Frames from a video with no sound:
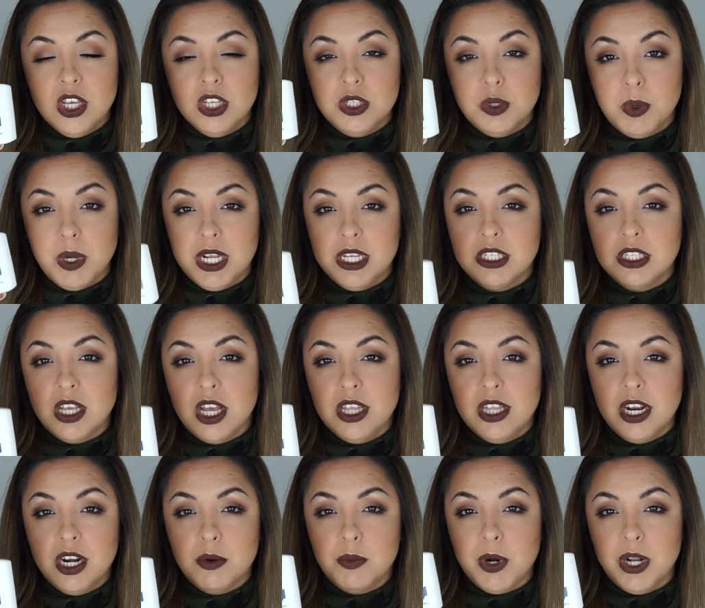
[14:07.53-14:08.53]
So when I saw
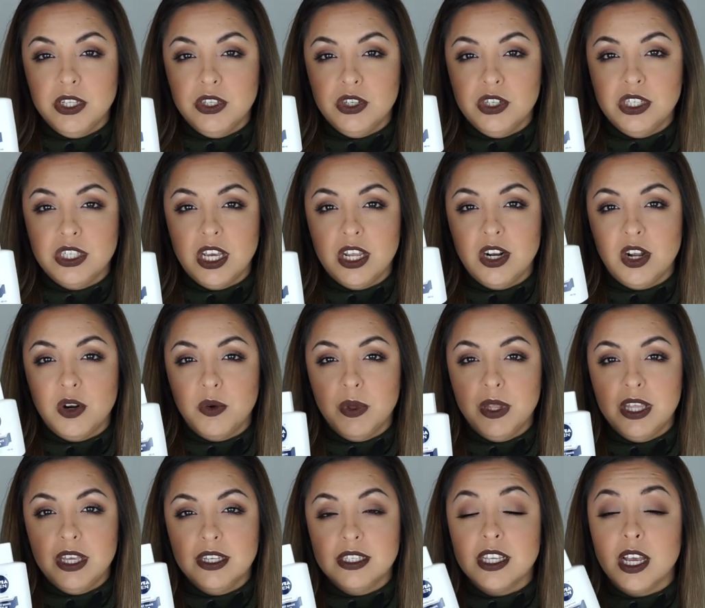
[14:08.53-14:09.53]
that her bronzer stayed on
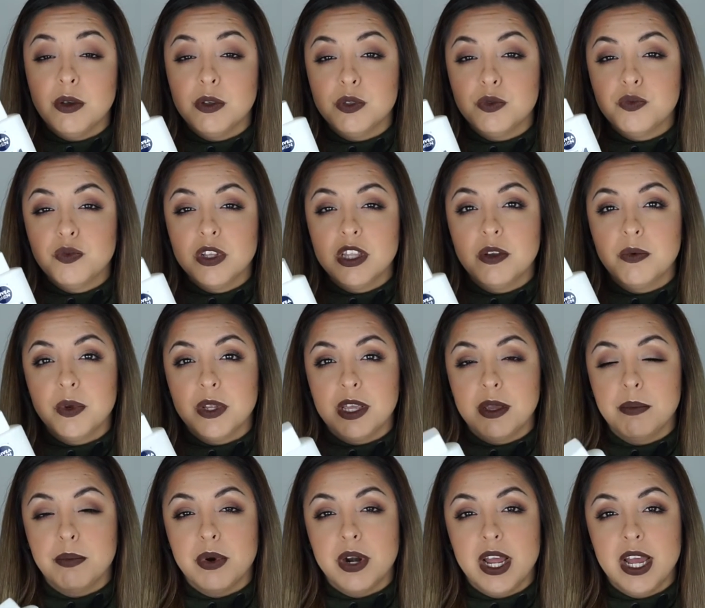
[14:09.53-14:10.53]
with this, I was really
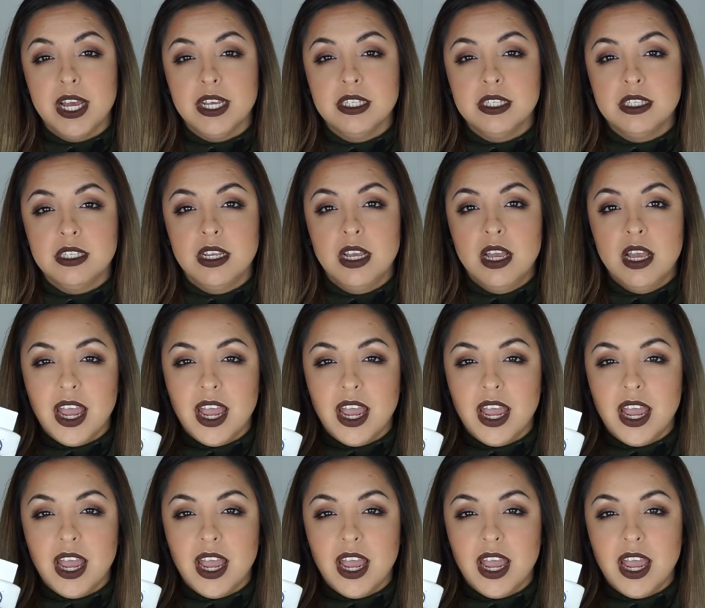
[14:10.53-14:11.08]
impressed.